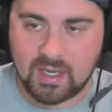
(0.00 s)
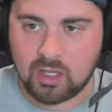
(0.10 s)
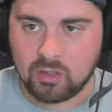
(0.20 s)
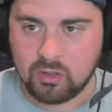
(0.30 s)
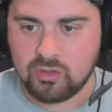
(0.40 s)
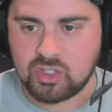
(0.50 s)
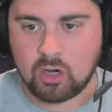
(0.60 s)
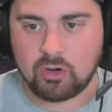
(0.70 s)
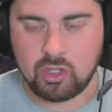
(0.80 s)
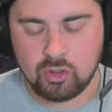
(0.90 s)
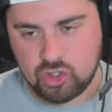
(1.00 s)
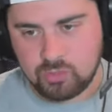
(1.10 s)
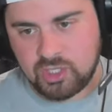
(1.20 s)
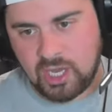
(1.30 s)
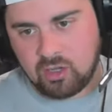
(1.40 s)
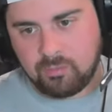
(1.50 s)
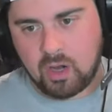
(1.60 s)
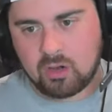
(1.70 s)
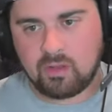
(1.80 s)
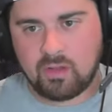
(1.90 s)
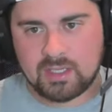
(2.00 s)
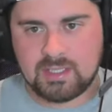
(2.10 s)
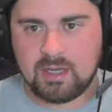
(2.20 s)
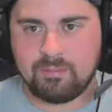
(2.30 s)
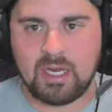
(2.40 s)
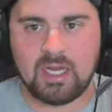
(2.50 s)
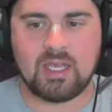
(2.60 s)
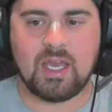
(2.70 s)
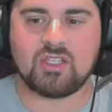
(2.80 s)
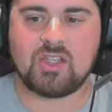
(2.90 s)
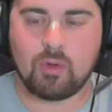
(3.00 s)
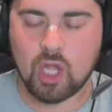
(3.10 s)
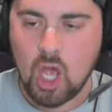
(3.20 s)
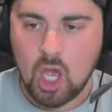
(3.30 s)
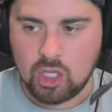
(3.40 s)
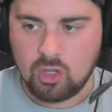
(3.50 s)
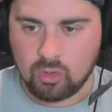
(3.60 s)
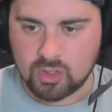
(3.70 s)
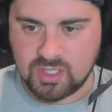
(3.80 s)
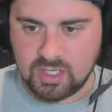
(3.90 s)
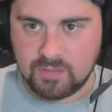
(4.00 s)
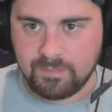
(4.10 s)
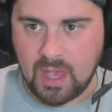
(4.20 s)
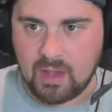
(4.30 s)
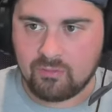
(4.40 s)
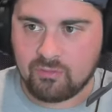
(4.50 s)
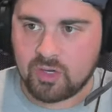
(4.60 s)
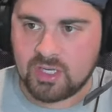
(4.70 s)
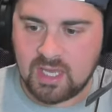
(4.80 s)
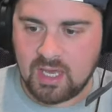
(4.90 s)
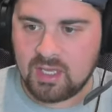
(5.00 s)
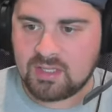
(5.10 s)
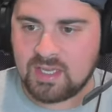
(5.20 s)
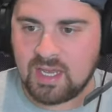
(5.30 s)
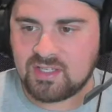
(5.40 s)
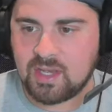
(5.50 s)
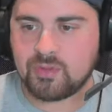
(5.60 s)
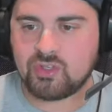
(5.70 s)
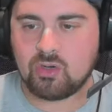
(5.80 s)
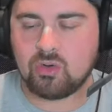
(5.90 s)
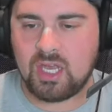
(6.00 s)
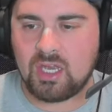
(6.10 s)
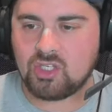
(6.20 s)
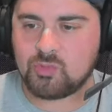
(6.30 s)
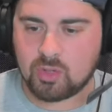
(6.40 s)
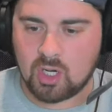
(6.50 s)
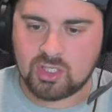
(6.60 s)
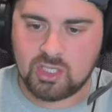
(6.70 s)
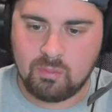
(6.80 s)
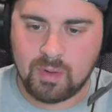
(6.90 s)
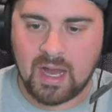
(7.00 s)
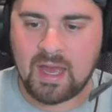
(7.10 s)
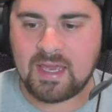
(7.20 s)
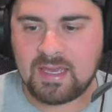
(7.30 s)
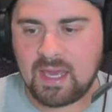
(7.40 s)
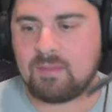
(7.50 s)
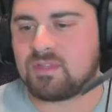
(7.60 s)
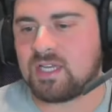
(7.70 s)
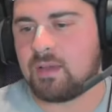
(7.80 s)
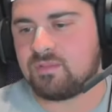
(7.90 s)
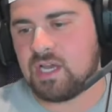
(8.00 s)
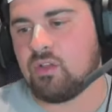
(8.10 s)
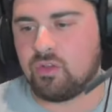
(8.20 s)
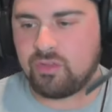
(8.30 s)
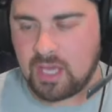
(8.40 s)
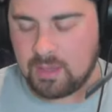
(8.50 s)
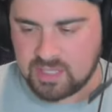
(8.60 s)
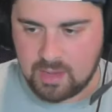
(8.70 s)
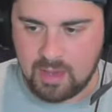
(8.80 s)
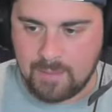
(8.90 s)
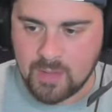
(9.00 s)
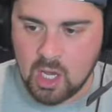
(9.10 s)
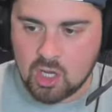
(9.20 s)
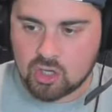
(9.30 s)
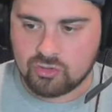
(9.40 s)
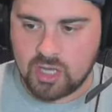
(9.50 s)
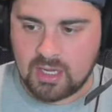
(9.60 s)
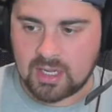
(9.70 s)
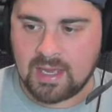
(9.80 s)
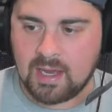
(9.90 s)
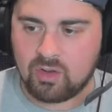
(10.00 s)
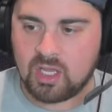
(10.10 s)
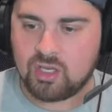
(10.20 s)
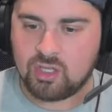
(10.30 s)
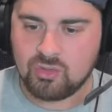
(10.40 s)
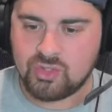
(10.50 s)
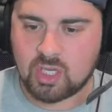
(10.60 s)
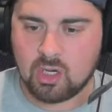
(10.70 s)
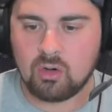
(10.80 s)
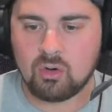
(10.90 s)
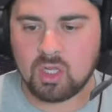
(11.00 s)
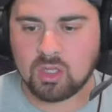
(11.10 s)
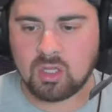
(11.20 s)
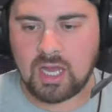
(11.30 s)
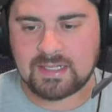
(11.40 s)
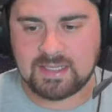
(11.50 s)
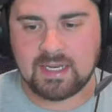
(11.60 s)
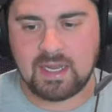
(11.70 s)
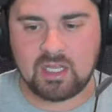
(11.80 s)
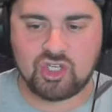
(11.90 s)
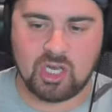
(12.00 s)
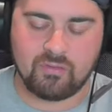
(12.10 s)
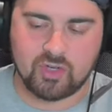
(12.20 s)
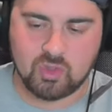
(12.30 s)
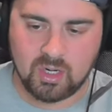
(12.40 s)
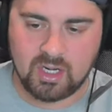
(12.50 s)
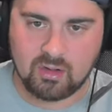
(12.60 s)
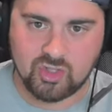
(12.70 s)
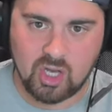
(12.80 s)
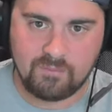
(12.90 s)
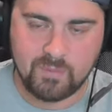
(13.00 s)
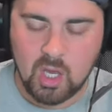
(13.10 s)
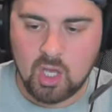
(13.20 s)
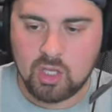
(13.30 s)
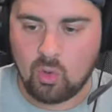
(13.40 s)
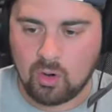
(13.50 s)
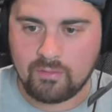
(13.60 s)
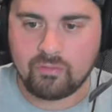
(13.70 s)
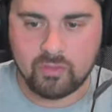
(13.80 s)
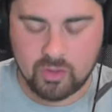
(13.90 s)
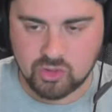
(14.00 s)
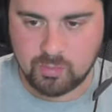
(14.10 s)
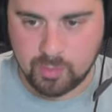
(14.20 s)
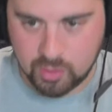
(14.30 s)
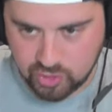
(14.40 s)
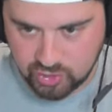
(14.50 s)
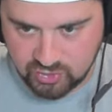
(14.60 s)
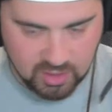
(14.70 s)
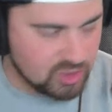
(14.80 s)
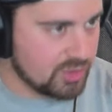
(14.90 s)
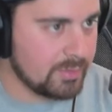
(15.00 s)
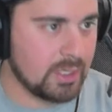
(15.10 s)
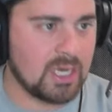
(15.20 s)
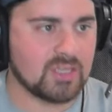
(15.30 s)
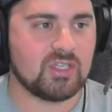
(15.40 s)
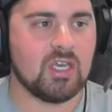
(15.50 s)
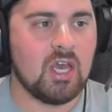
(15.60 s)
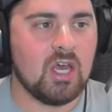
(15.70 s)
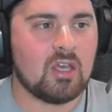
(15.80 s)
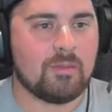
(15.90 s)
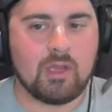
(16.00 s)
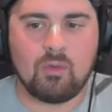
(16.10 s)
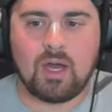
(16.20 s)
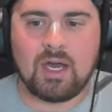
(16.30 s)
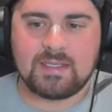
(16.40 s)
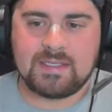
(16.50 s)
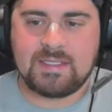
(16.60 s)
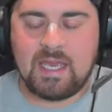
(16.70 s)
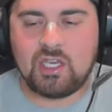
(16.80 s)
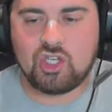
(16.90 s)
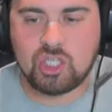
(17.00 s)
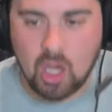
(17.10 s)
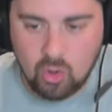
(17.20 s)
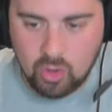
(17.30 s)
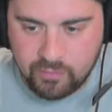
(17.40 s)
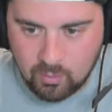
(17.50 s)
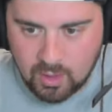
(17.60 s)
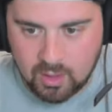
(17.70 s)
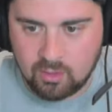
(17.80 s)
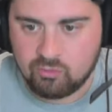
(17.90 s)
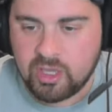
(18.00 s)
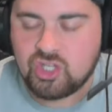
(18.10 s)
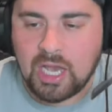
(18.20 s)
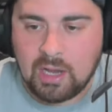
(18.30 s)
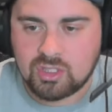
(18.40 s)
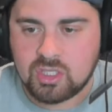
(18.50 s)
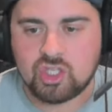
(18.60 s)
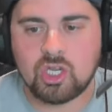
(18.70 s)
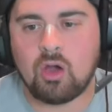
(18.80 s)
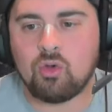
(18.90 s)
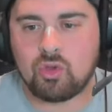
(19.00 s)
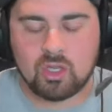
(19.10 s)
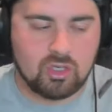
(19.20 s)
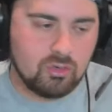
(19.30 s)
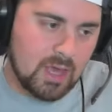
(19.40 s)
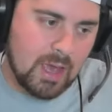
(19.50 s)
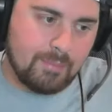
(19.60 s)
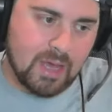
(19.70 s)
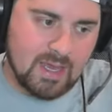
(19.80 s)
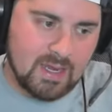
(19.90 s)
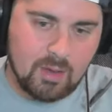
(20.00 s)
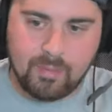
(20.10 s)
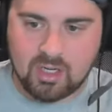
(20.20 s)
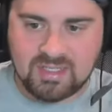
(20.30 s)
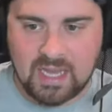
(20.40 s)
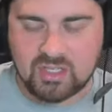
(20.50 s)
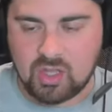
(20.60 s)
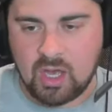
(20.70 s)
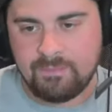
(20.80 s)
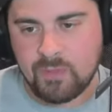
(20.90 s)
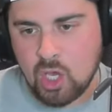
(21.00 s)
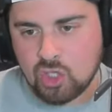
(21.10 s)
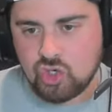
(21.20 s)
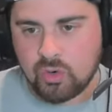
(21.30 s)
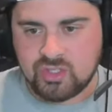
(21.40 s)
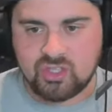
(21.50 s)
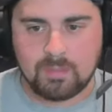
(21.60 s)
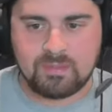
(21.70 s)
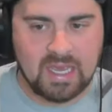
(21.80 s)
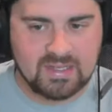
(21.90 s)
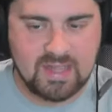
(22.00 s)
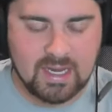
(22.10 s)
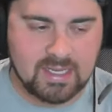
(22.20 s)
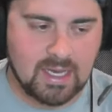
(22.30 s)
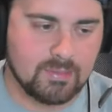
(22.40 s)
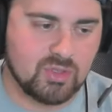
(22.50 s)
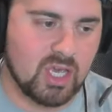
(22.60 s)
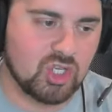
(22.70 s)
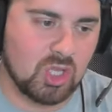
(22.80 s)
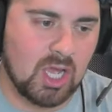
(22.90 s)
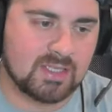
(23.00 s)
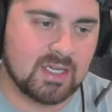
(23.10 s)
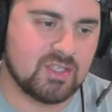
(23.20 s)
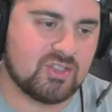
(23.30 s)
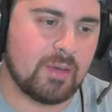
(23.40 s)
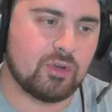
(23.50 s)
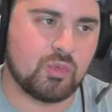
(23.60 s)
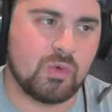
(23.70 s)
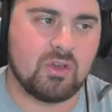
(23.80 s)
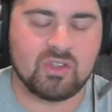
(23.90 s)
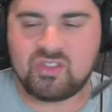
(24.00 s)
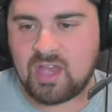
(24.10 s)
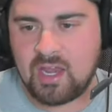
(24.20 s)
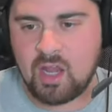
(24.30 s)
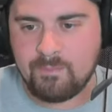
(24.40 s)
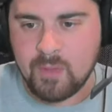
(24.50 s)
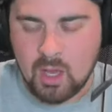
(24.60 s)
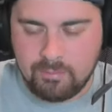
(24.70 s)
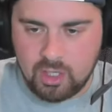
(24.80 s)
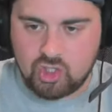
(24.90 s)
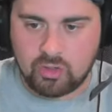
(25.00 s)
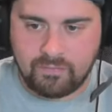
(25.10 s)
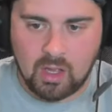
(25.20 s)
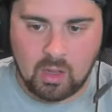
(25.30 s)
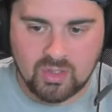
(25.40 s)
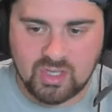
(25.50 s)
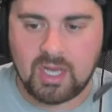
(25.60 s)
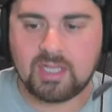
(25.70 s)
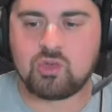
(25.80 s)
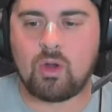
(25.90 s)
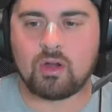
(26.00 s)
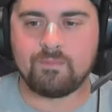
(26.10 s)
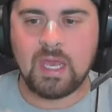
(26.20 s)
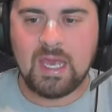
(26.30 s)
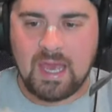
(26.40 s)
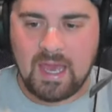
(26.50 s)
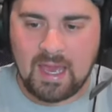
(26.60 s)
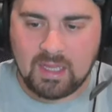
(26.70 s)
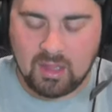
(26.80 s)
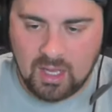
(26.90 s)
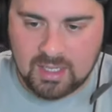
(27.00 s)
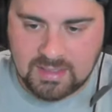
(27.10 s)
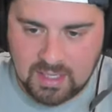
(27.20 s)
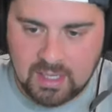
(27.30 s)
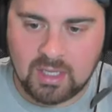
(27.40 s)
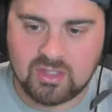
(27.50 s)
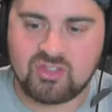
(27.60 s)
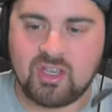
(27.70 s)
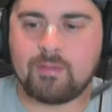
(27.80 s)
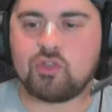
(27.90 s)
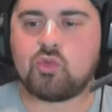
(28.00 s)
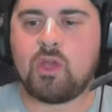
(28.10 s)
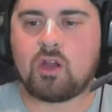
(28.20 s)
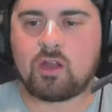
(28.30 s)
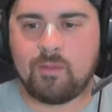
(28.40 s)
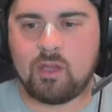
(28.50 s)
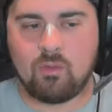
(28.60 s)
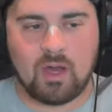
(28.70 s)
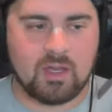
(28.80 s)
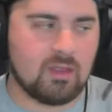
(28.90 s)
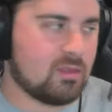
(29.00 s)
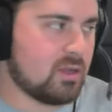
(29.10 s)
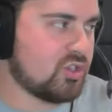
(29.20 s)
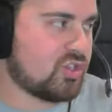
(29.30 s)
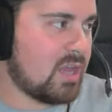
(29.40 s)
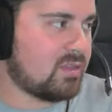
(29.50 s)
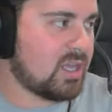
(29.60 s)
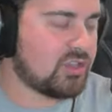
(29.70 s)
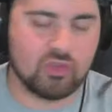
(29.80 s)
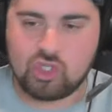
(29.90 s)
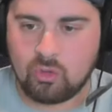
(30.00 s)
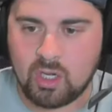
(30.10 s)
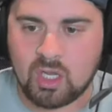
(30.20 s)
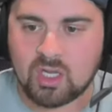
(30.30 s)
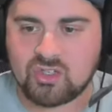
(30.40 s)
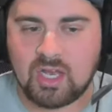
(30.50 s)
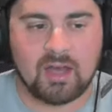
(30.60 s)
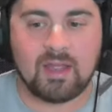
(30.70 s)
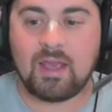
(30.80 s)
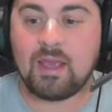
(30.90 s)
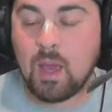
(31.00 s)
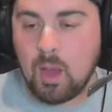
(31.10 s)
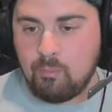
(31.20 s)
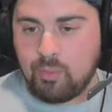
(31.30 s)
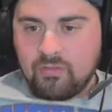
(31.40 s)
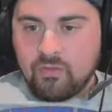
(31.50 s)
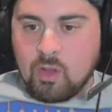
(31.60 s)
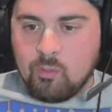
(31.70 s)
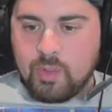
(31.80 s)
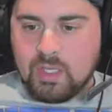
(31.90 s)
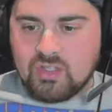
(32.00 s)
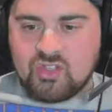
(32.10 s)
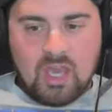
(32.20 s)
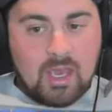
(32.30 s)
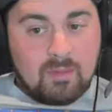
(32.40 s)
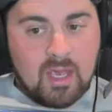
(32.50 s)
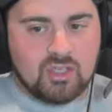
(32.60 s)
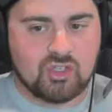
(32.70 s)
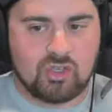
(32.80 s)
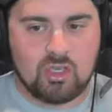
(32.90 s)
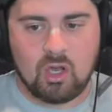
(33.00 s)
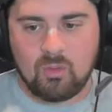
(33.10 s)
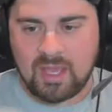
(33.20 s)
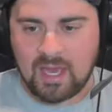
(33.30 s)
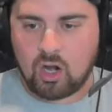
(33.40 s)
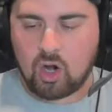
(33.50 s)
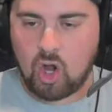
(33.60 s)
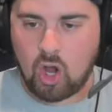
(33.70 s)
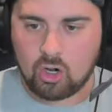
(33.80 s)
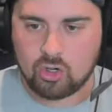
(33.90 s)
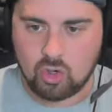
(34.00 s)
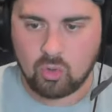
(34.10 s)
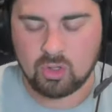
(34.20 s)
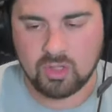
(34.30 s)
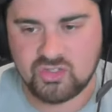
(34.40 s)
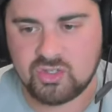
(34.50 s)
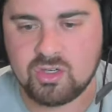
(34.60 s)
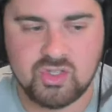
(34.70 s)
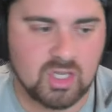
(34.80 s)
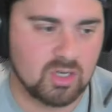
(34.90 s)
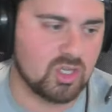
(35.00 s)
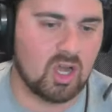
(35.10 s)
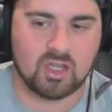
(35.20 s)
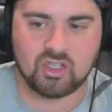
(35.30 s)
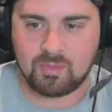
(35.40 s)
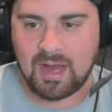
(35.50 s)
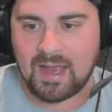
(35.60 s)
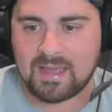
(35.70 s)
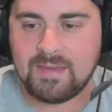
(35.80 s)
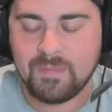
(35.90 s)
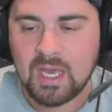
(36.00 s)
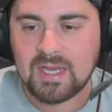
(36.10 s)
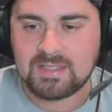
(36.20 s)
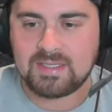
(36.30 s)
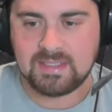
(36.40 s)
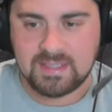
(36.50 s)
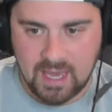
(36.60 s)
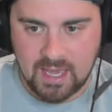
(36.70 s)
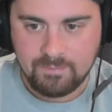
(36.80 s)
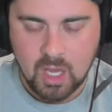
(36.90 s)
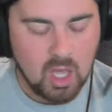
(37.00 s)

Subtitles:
That includes our YouTube channel, part of the Locked On Podcast Network, your team every day. Today's episode is brought to you by Game Time. Download the Game Time app, create an account, and use the code LOCKEDONNHL for $20 off your first purchase. Sneaky Joe DiBiase coming to you on today's show. If you want to reach out to the show, you can do that by heading up our text line, join sub. text.com/LockedOnSabres, where you can sign up. Be sure to follow us on Twitter at Locked On Sabres. We are coming to you on a Thursday. Thanks for joining us on a Buffalo Bills game day. So you know we got our hardcore listeners that are talking some hockey today.